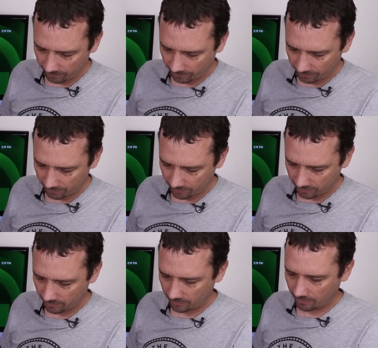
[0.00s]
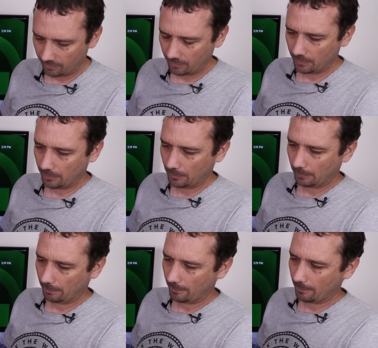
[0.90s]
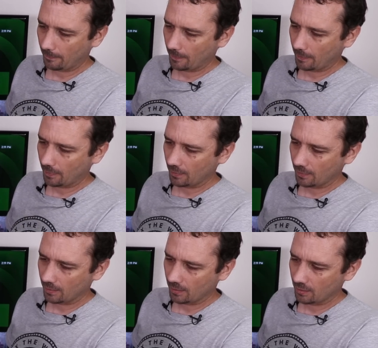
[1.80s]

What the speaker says: [no speech]